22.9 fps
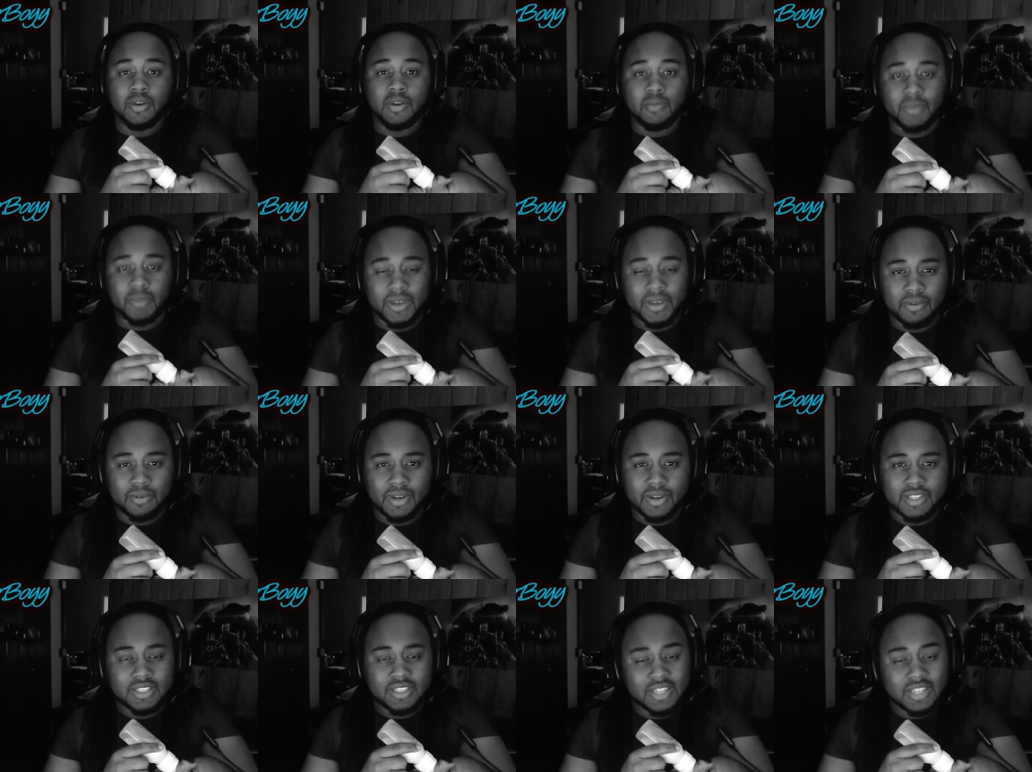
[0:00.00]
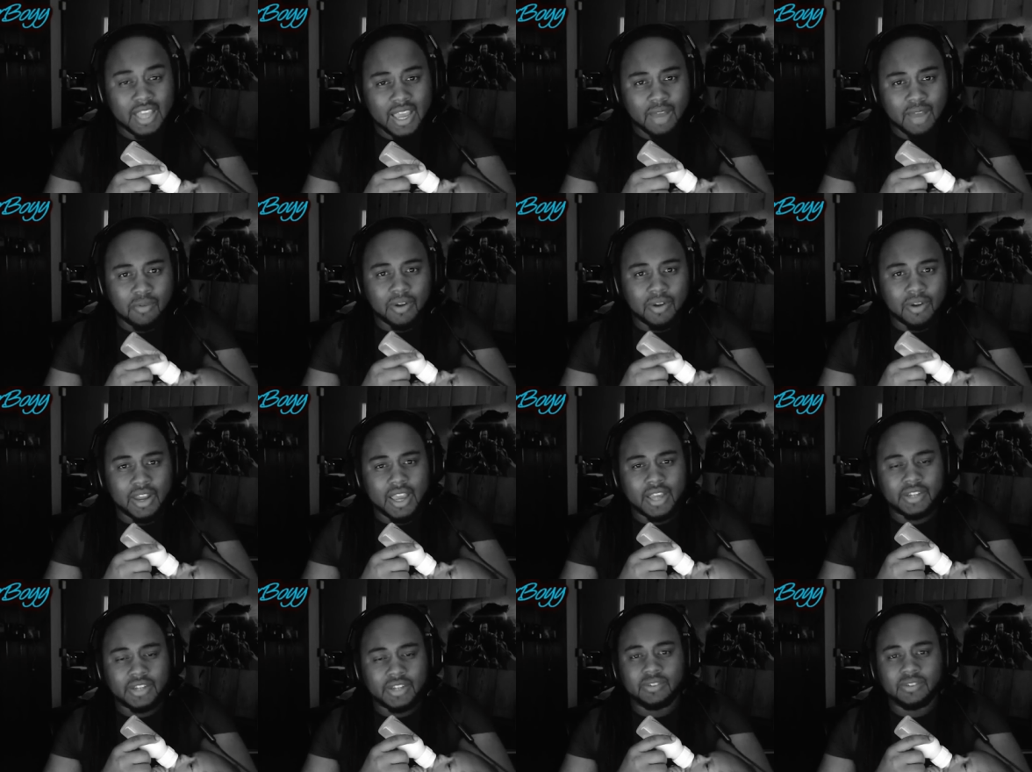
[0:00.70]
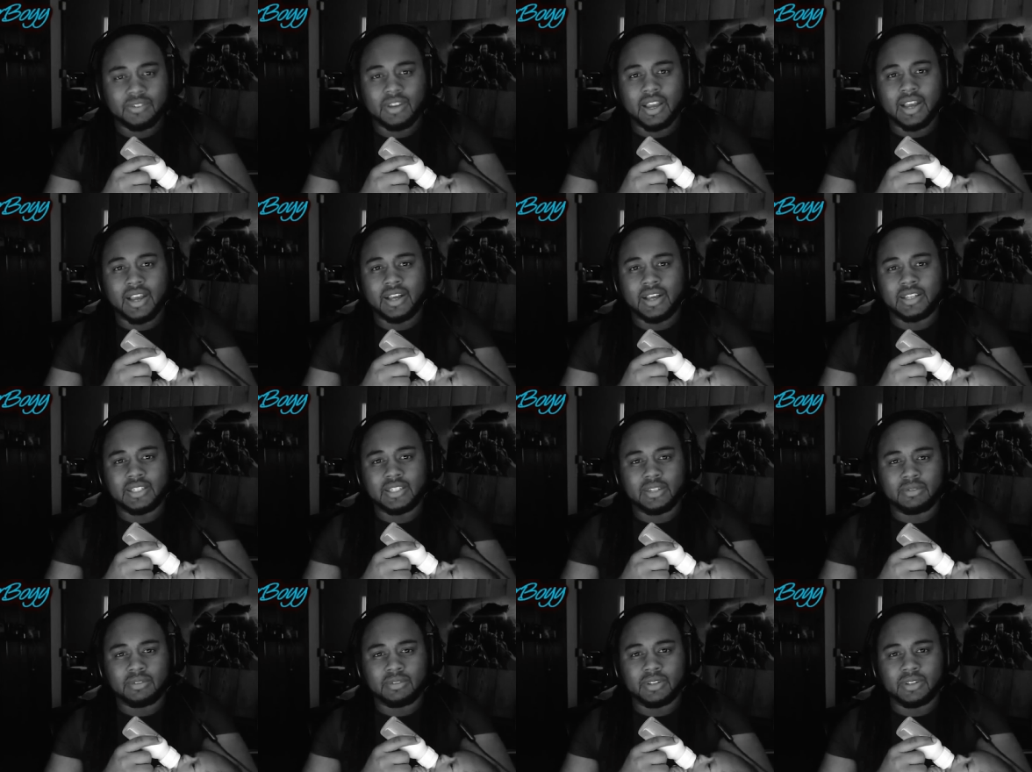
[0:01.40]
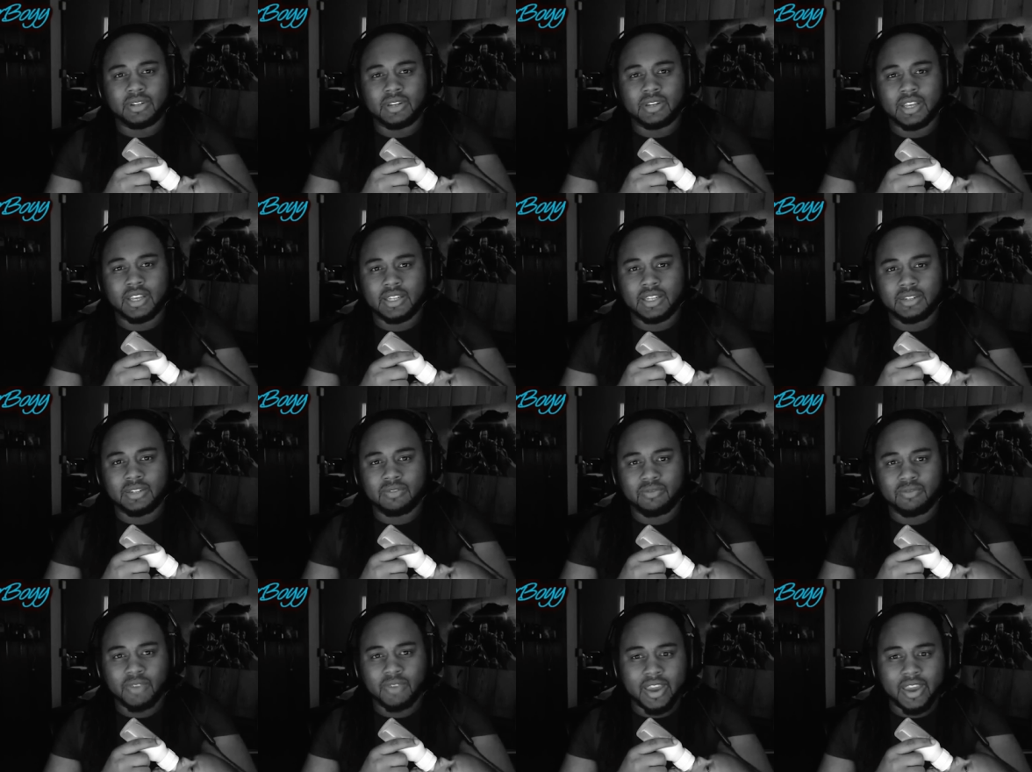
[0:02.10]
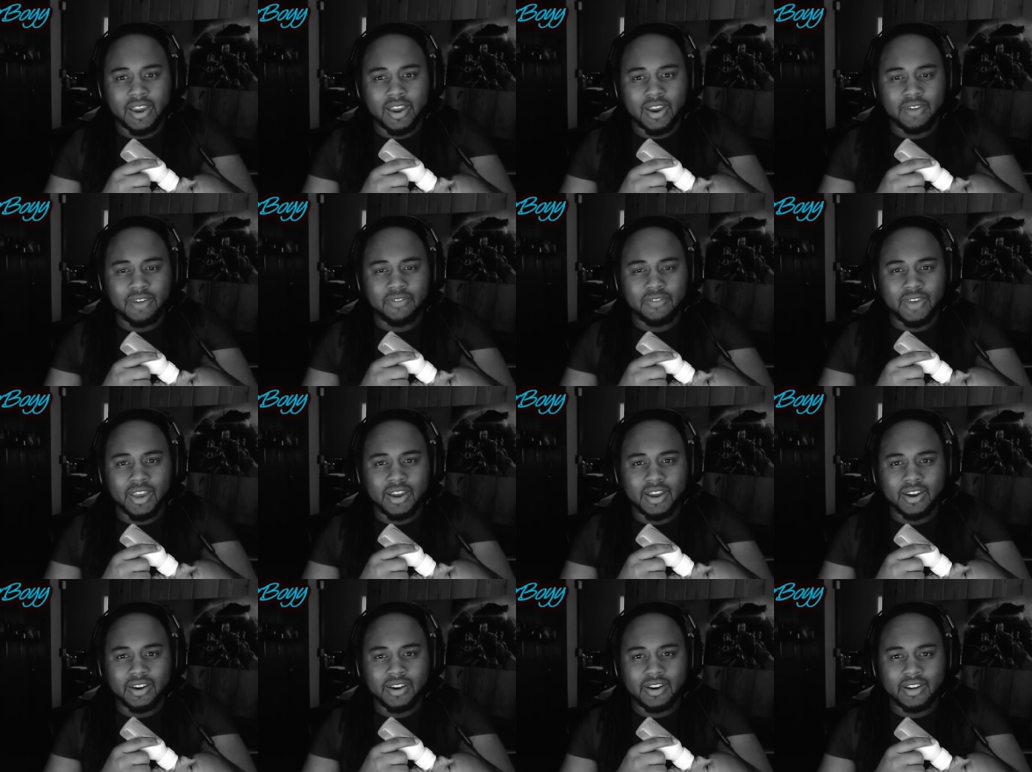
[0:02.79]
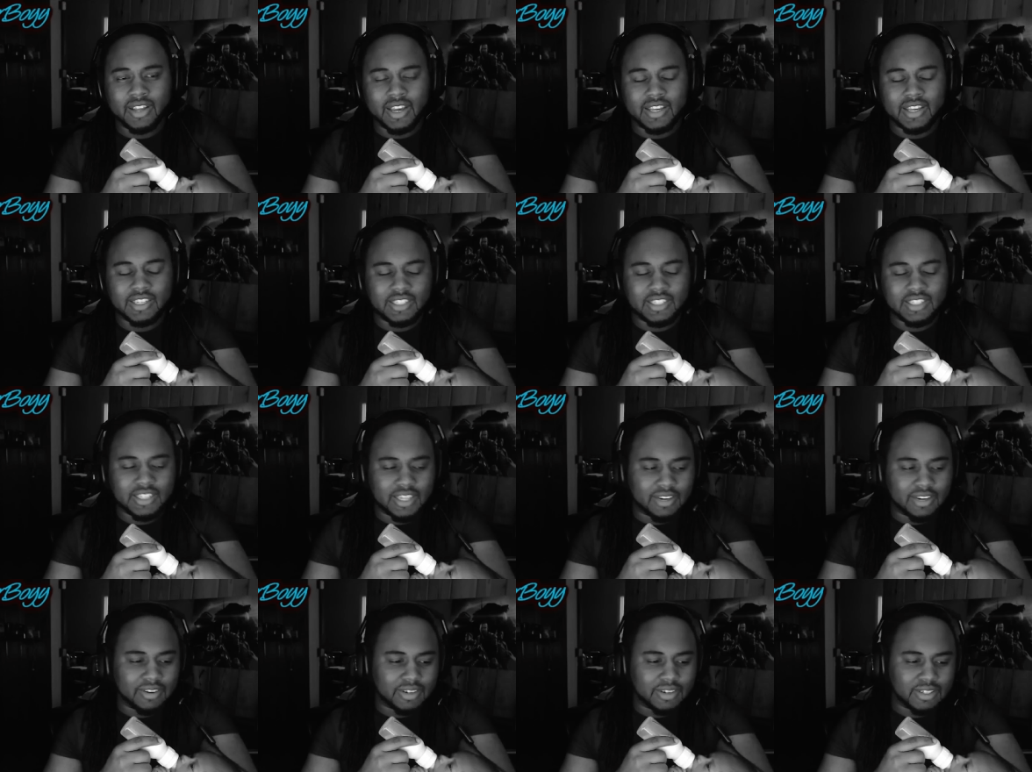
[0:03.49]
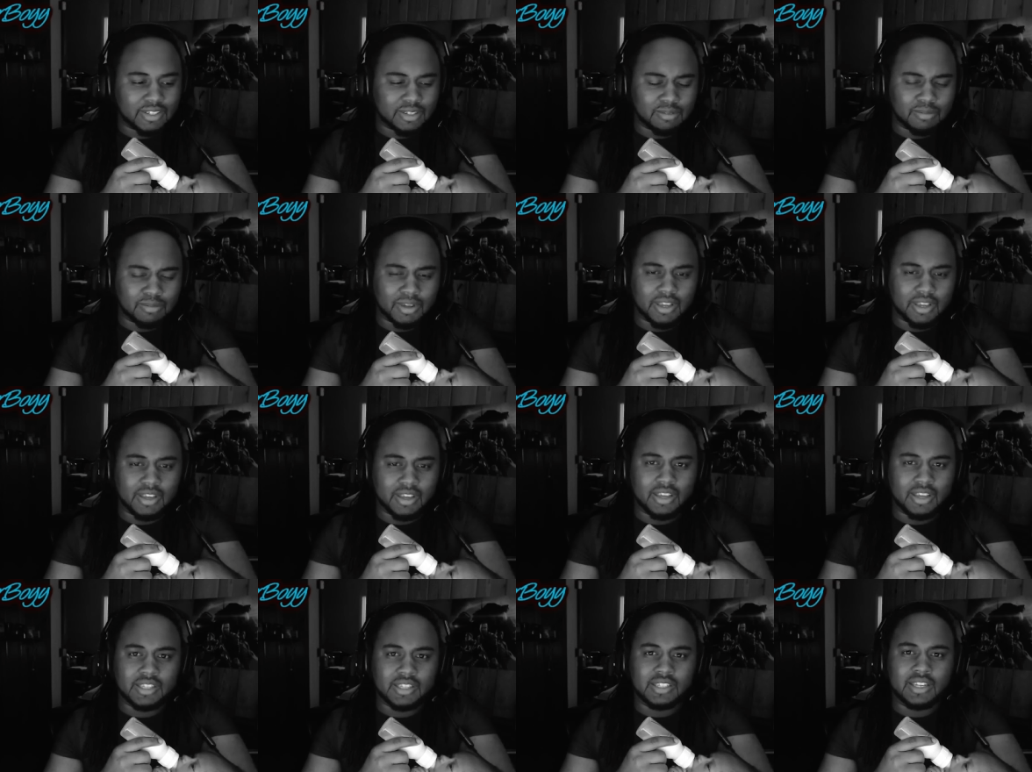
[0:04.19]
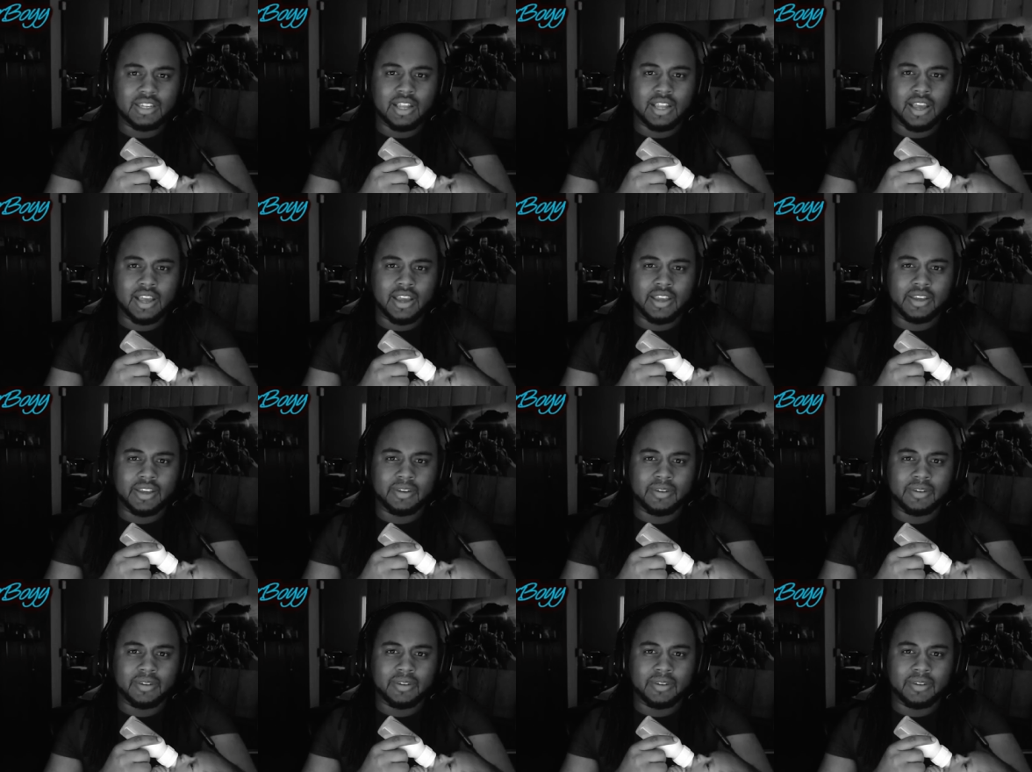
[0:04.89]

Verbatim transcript: But anyway, today I want to ask you guys something that's very, very like serious to me. It's like,